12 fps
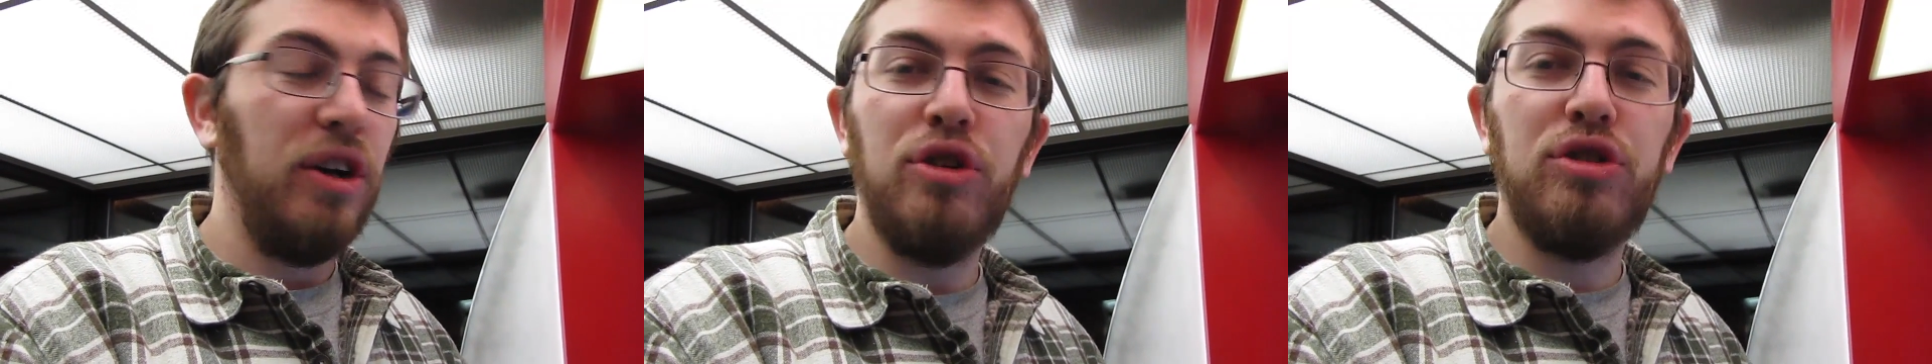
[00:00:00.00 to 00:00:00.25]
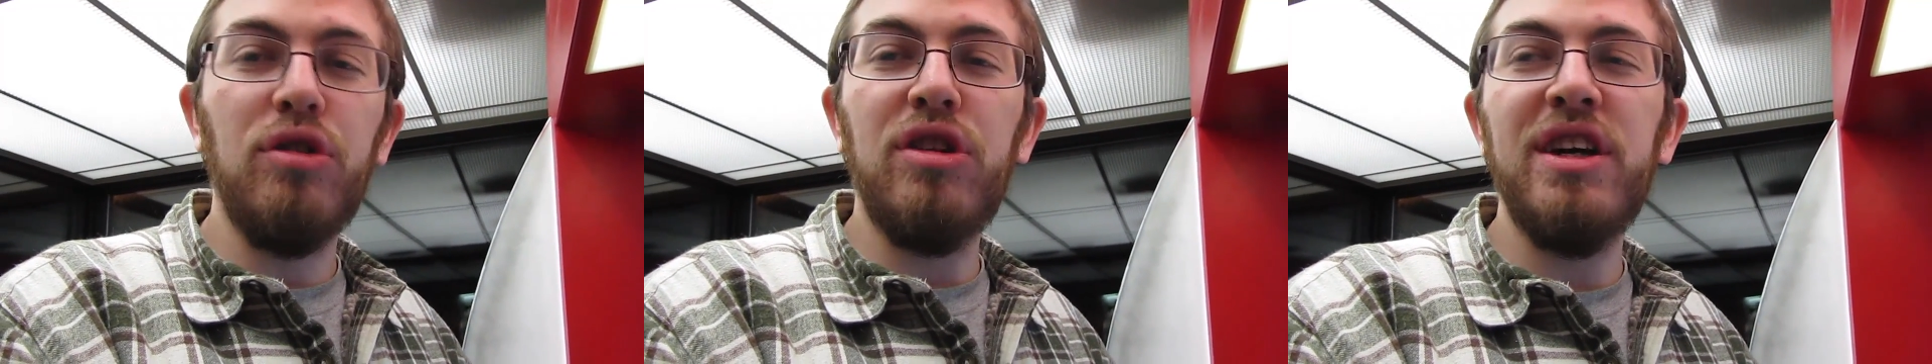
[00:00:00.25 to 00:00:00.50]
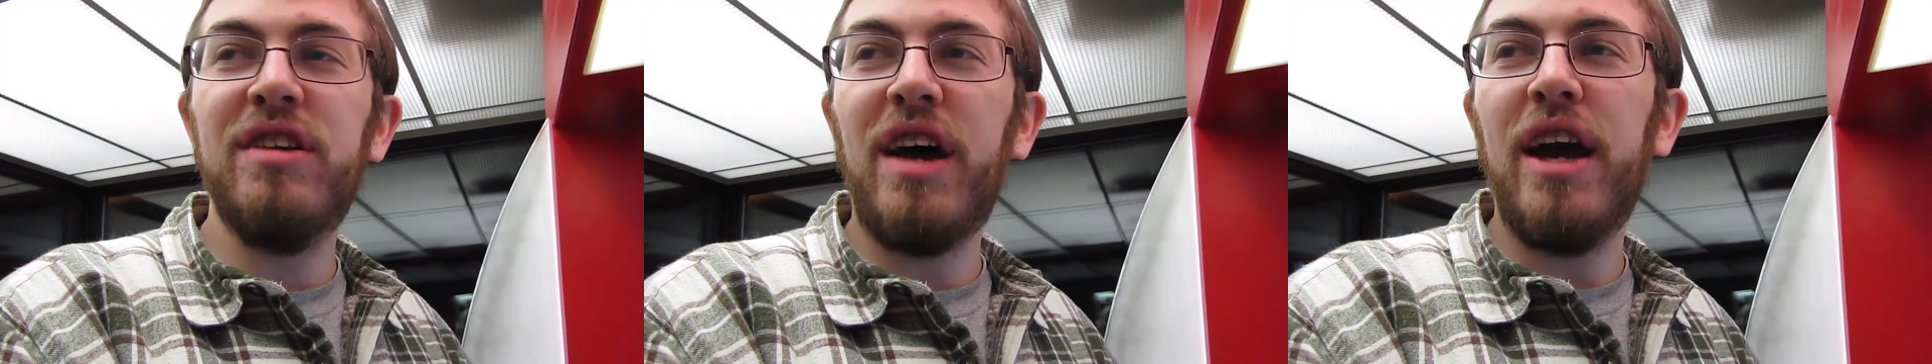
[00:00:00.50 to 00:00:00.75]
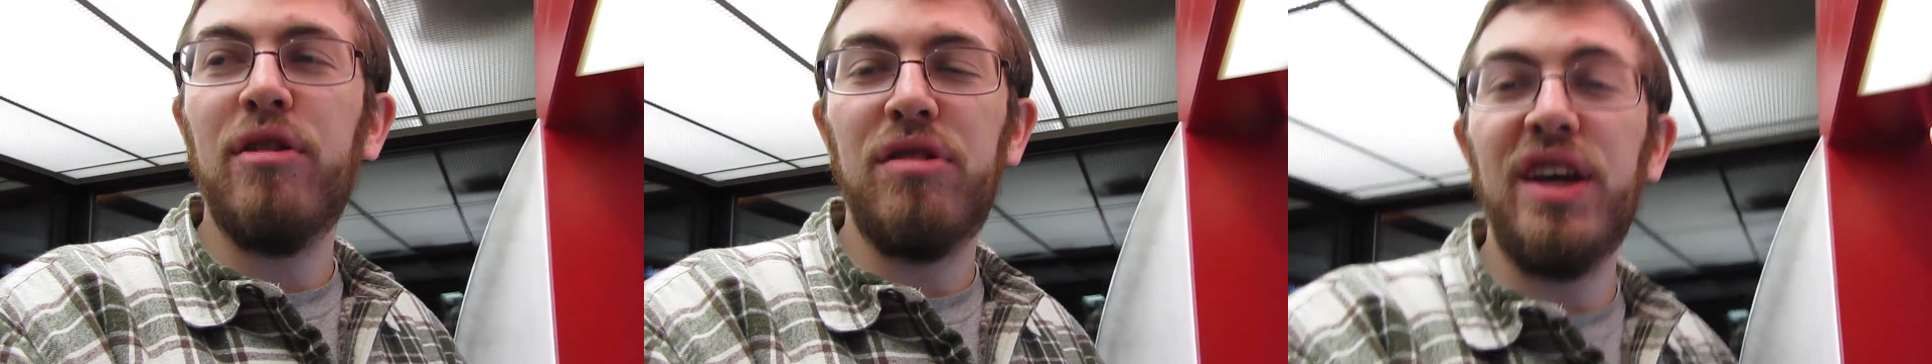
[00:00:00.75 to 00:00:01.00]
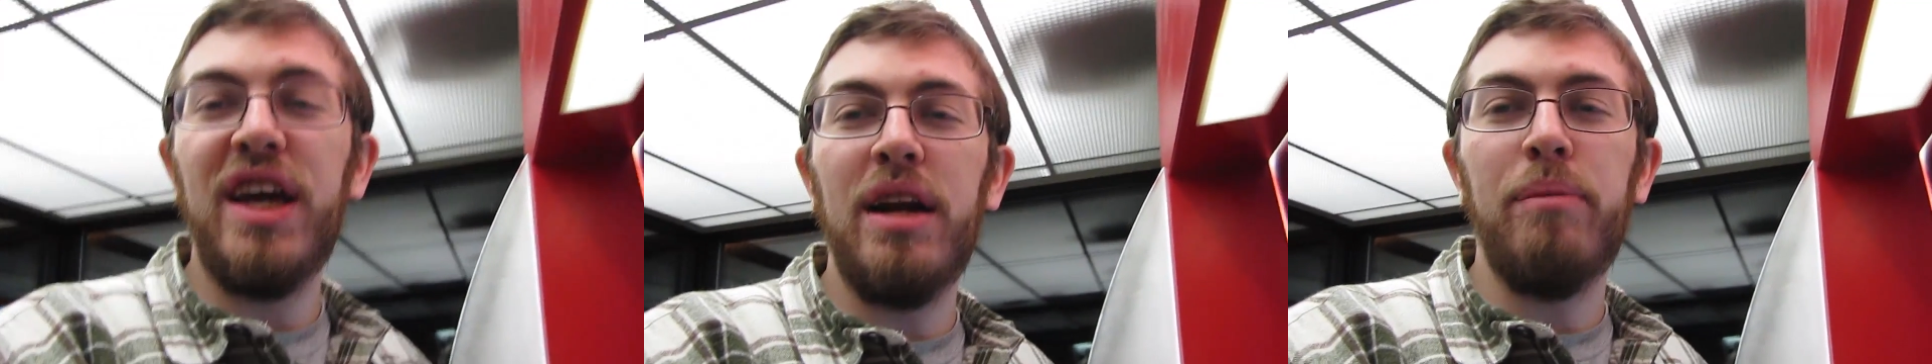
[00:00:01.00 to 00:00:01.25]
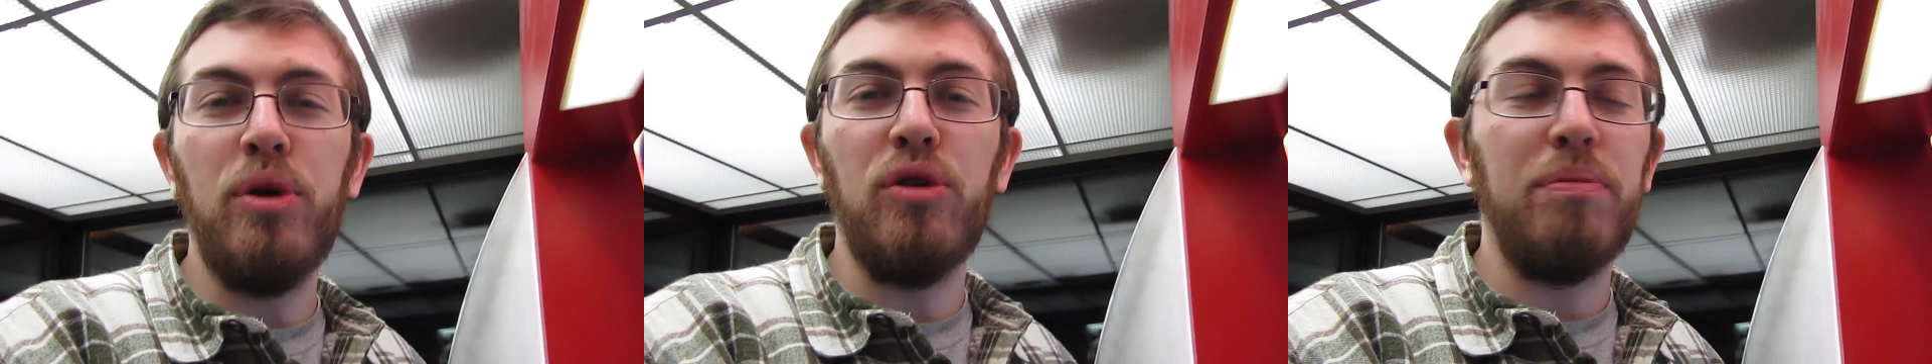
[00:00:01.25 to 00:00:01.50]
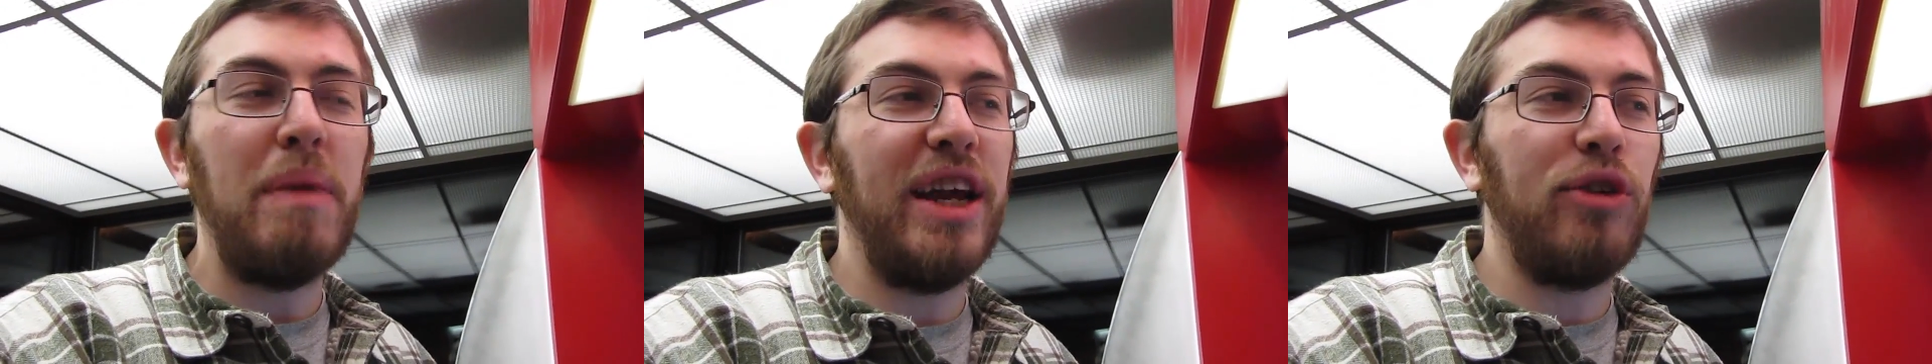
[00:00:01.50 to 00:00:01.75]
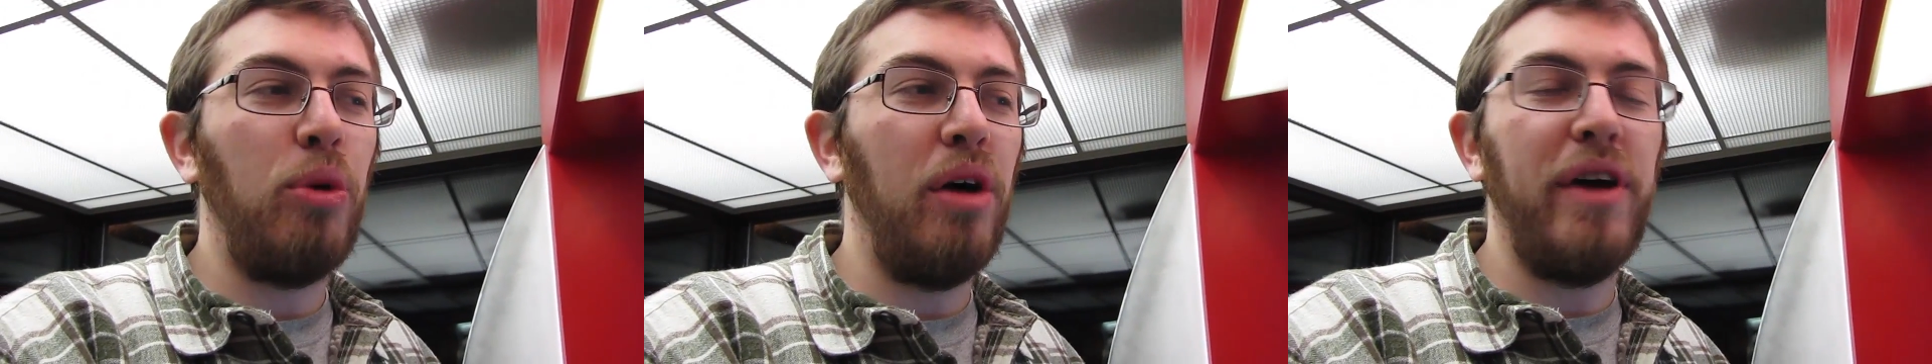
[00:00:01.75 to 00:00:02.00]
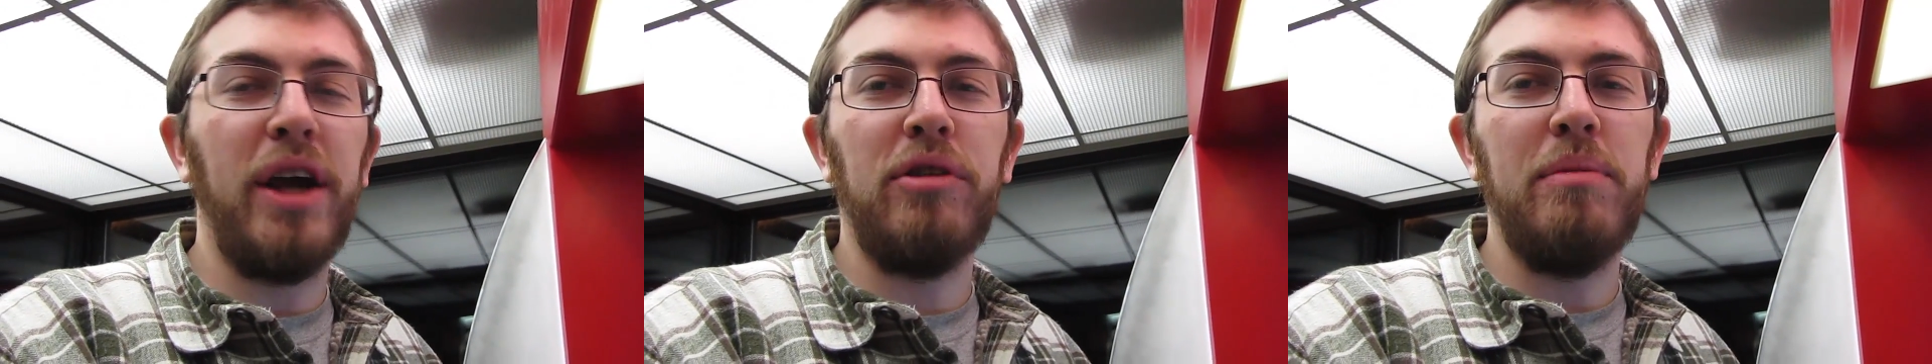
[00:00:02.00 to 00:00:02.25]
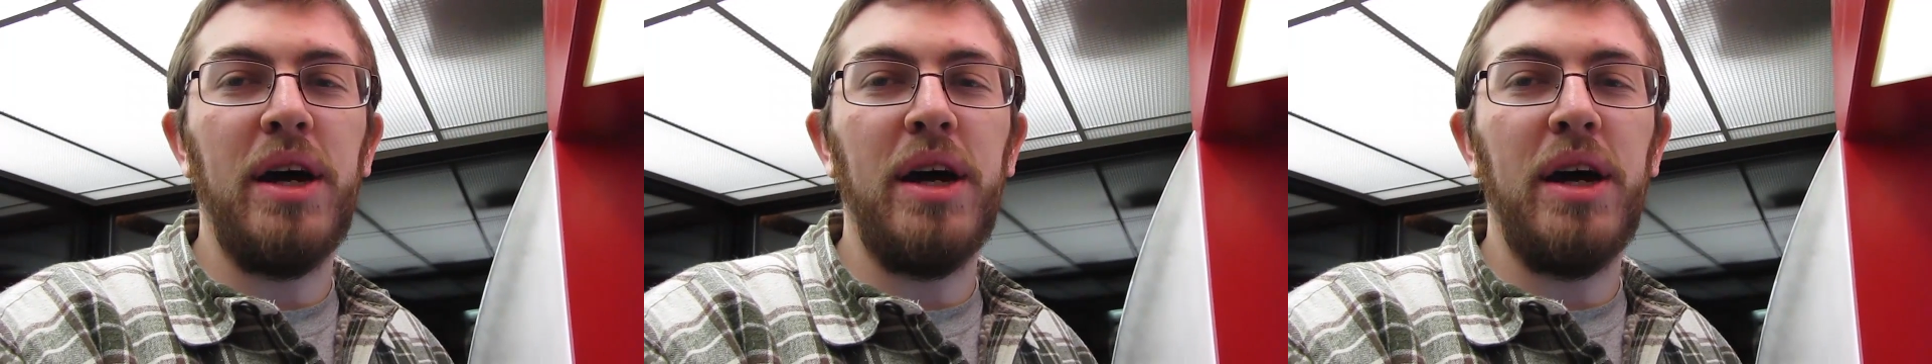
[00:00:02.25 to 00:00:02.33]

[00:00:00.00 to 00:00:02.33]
Just do the entire thing in a booth. Make it 12 Angry